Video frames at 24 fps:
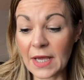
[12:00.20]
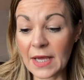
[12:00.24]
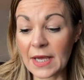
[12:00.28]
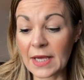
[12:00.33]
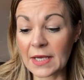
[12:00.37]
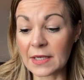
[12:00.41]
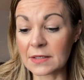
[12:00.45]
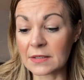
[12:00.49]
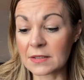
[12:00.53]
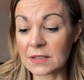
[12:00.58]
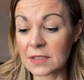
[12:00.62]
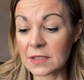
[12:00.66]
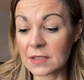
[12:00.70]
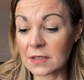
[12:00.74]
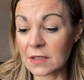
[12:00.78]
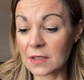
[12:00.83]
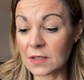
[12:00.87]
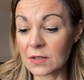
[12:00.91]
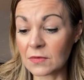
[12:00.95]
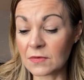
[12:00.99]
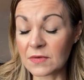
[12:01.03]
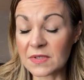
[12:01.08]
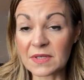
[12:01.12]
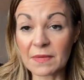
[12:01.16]
and,
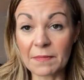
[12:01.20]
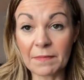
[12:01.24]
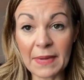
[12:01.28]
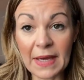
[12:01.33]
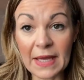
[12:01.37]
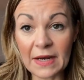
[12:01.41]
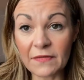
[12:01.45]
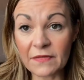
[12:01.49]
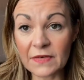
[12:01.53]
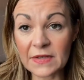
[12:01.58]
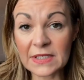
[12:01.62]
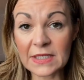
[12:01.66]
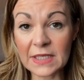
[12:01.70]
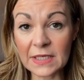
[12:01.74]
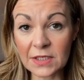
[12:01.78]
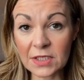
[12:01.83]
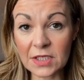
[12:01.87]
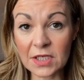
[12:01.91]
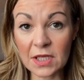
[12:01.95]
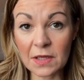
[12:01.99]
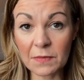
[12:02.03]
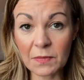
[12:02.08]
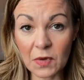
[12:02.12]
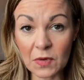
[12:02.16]
you know, some benefits linked
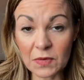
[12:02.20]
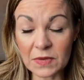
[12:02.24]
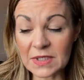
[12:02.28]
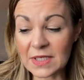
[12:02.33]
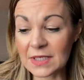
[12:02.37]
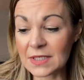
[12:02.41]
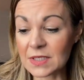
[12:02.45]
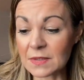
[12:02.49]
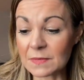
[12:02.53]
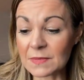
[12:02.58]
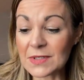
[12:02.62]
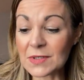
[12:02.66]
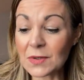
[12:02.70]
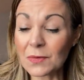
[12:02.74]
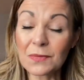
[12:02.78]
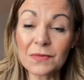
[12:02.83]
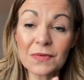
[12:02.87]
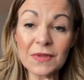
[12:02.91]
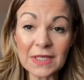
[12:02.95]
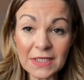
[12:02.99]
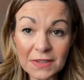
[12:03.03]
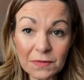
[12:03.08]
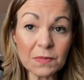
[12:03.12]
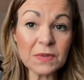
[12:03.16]
to the immune system. So
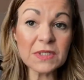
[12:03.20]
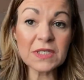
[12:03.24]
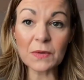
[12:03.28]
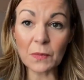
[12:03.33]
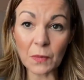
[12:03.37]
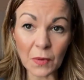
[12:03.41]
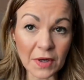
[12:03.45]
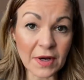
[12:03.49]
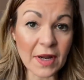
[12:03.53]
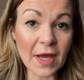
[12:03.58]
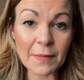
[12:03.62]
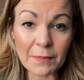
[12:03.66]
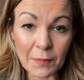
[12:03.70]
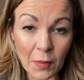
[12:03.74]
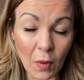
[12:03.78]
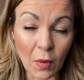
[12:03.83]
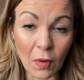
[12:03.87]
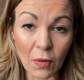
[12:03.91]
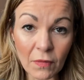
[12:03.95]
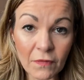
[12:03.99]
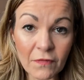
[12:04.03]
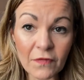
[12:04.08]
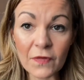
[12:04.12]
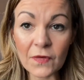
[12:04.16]
this was the one I
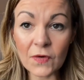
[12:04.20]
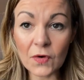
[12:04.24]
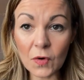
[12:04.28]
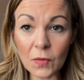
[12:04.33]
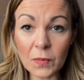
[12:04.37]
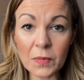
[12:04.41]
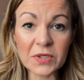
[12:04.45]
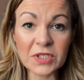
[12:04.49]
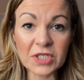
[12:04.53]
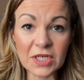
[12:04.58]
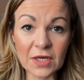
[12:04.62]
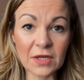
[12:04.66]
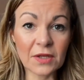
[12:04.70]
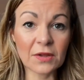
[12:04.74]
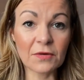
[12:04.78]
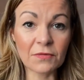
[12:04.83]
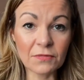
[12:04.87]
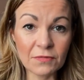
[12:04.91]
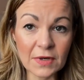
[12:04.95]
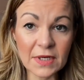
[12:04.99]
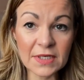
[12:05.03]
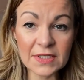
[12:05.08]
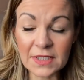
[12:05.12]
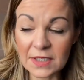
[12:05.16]
bought for no particular
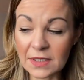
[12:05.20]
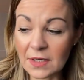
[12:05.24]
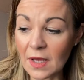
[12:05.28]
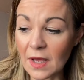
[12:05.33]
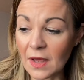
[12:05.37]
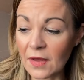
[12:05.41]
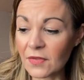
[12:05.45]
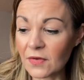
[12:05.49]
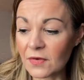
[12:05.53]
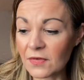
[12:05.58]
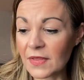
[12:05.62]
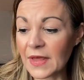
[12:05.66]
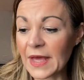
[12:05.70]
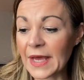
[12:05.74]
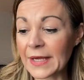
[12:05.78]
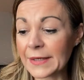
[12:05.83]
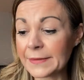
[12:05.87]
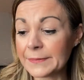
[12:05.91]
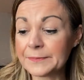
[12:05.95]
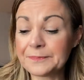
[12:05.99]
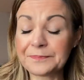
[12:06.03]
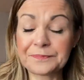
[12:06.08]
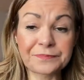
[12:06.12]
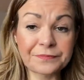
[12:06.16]
reason other
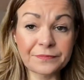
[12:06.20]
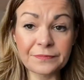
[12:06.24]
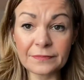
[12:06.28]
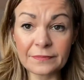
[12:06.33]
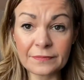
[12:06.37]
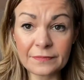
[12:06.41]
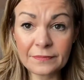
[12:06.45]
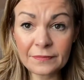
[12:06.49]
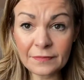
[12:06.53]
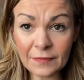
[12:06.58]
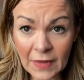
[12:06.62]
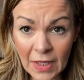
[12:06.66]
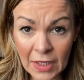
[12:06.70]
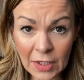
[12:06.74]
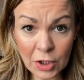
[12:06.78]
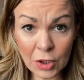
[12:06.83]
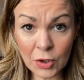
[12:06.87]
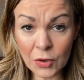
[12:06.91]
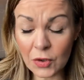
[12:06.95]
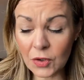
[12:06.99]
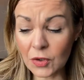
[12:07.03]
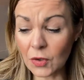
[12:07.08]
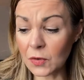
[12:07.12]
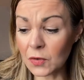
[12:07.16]
than it
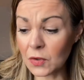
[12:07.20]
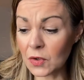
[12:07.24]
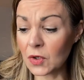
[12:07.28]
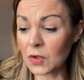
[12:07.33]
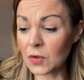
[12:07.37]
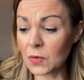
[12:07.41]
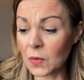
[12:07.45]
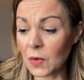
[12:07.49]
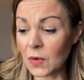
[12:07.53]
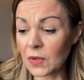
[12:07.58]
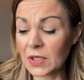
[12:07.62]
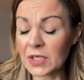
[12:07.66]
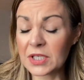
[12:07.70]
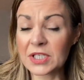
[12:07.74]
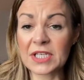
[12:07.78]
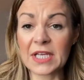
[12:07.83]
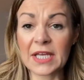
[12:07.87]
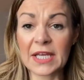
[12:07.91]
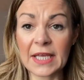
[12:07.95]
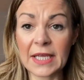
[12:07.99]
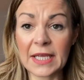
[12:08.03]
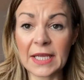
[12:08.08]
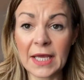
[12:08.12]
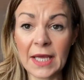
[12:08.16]
looked good
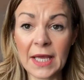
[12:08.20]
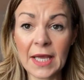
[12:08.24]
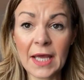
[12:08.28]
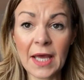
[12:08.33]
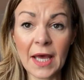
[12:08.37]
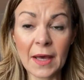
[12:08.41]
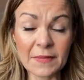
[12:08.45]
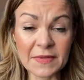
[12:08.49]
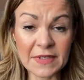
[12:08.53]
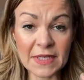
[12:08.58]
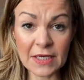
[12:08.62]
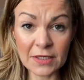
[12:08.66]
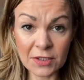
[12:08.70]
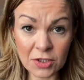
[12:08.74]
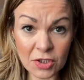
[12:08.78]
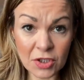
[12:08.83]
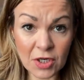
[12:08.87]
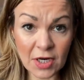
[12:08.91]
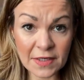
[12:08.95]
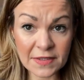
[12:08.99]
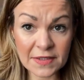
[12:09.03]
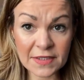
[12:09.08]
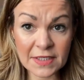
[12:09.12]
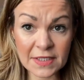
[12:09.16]
quality. I was
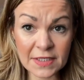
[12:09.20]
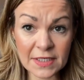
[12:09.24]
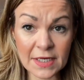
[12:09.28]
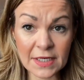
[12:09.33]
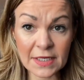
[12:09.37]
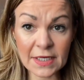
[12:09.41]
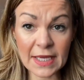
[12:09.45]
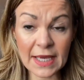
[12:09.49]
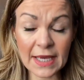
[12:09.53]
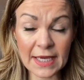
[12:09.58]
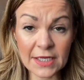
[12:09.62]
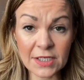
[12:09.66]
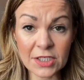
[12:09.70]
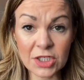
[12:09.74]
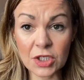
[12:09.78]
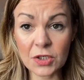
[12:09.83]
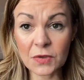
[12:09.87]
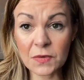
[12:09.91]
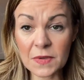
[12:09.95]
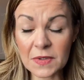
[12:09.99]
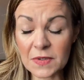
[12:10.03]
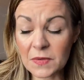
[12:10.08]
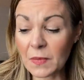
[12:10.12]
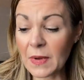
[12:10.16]
interested in
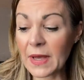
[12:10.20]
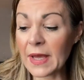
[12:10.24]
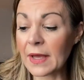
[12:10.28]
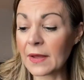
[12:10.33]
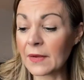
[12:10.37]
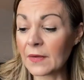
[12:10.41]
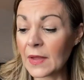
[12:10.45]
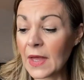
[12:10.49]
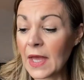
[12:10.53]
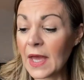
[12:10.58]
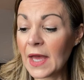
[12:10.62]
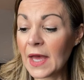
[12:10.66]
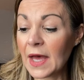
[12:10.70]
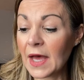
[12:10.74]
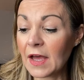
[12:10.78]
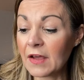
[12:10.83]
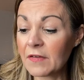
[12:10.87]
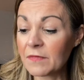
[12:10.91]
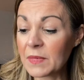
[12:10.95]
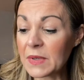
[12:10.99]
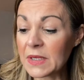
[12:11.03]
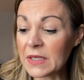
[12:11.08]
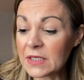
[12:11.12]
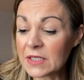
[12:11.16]
K2 as well.
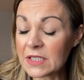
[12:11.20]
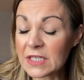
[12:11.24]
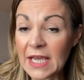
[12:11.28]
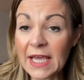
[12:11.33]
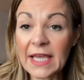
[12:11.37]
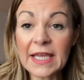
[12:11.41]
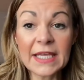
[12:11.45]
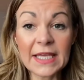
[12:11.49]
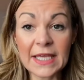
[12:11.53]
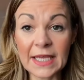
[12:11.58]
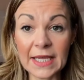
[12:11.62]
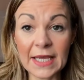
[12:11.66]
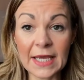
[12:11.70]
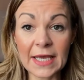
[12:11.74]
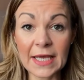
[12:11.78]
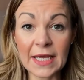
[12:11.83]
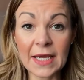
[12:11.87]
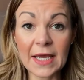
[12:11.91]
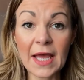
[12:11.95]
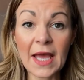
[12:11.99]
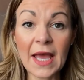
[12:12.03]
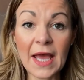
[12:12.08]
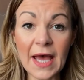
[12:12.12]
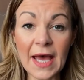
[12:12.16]
I've been taking
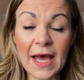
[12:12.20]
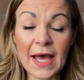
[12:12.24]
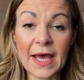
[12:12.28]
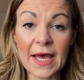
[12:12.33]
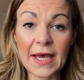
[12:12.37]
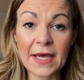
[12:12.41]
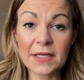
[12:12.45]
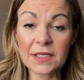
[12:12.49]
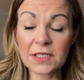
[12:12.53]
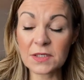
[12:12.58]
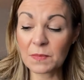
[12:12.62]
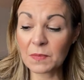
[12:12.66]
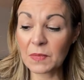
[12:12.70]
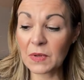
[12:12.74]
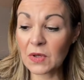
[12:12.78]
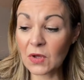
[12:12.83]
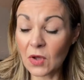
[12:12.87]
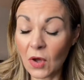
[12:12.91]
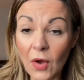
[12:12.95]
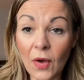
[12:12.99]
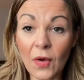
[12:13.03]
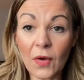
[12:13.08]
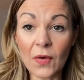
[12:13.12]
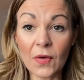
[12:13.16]
it, and
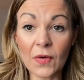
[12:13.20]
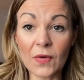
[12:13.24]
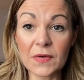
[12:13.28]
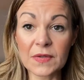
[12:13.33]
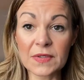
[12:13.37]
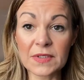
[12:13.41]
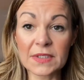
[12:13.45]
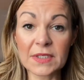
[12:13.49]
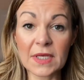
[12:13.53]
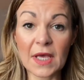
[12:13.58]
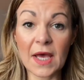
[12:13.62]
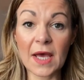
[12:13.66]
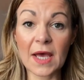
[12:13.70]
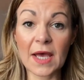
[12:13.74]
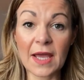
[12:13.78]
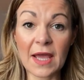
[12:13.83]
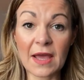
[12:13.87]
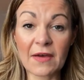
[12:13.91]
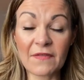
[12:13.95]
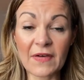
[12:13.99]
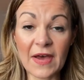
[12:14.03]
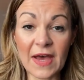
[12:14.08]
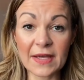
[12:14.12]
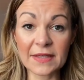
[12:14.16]
because I
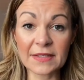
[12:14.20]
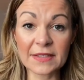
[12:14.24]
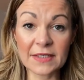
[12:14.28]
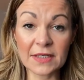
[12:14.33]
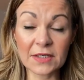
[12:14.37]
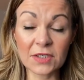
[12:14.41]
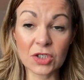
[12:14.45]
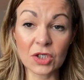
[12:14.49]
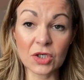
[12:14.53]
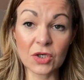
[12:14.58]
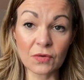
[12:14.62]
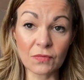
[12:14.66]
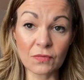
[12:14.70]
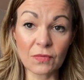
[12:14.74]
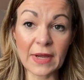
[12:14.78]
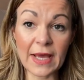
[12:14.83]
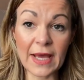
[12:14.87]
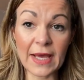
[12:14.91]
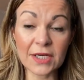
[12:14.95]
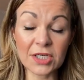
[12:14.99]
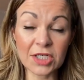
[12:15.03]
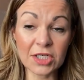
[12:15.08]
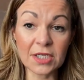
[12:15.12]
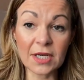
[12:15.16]
have had such a good
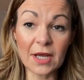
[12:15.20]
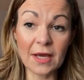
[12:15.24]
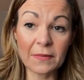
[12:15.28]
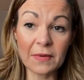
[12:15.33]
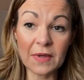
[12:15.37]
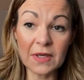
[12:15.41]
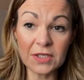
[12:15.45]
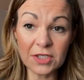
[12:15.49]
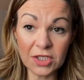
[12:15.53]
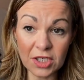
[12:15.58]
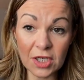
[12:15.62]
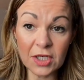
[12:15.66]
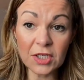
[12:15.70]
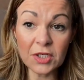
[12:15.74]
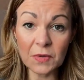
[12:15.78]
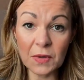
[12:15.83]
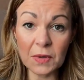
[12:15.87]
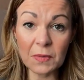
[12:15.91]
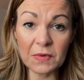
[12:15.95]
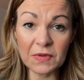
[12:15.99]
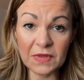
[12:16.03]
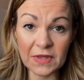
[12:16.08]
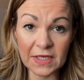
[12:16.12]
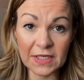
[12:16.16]
reaction, I'm
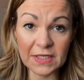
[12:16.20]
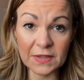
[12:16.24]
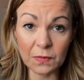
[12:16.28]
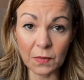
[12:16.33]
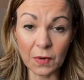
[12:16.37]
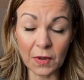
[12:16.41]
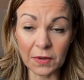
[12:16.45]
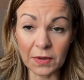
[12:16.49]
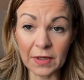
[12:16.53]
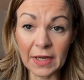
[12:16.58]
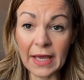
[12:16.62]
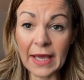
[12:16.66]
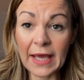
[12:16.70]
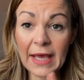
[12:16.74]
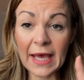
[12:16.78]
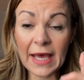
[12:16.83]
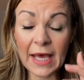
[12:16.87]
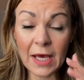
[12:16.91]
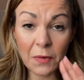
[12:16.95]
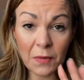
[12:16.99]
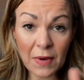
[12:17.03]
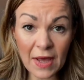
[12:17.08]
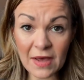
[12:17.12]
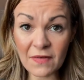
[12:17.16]
continuing with this one.
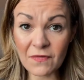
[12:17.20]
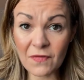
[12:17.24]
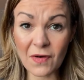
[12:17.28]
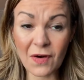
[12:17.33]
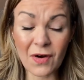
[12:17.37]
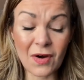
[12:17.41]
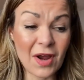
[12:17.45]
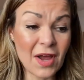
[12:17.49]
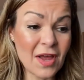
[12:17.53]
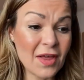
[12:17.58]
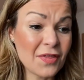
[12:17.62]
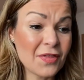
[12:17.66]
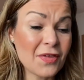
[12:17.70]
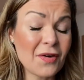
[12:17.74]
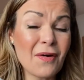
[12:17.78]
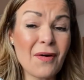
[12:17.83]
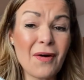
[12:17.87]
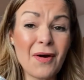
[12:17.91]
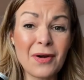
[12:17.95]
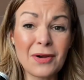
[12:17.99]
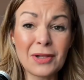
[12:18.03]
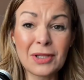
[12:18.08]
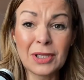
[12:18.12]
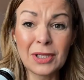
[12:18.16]
However, there
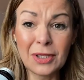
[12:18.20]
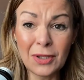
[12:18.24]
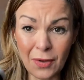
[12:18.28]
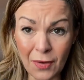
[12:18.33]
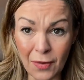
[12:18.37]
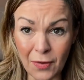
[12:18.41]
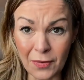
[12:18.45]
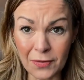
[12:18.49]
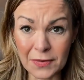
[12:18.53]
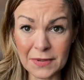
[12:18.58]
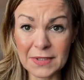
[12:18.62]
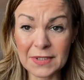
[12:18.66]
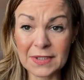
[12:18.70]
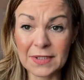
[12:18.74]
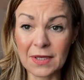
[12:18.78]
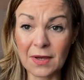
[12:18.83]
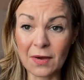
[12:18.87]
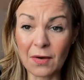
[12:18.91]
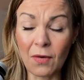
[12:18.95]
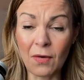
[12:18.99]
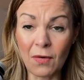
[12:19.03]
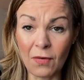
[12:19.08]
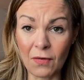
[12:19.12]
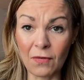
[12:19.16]
are lots
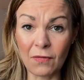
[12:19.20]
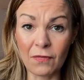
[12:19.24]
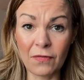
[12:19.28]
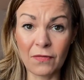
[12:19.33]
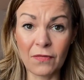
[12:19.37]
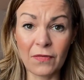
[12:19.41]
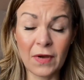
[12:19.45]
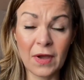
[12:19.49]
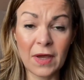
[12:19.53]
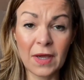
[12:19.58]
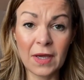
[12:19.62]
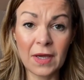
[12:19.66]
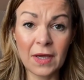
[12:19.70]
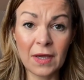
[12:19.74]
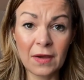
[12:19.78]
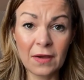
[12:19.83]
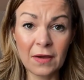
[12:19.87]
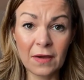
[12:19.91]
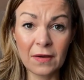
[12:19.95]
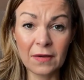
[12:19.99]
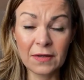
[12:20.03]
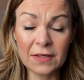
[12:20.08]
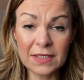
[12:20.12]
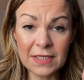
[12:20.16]
of
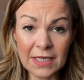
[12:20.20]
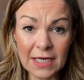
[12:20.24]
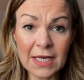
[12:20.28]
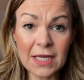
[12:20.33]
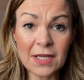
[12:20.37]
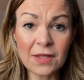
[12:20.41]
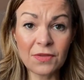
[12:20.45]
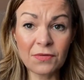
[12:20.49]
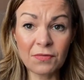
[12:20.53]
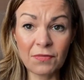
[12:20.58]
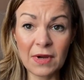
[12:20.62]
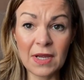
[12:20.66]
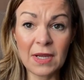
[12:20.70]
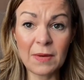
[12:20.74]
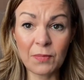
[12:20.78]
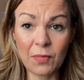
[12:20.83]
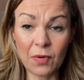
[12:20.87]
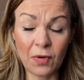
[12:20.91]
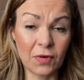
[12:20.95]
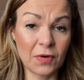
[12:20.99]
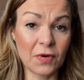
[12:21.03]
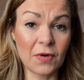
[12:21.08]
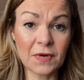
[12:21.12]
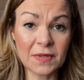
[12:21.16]
D3
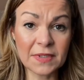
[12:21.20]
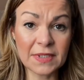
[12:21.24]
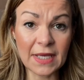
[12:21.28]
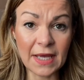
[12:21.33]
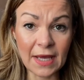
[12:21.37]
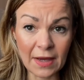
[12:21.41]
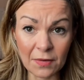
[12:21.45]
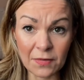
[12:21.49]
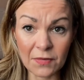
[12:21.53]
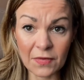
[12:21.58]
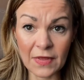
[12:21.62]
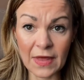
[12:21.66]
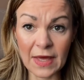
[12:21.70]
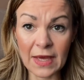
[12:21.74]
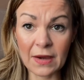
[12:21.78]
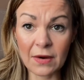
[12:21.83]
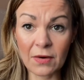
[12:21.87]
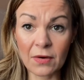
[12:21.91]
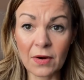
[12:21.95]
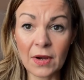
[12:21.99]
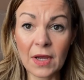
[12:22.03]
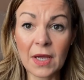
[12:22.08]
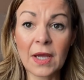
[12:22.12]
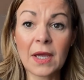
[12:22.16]
products out
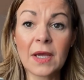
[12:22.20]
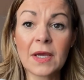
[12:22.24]
there.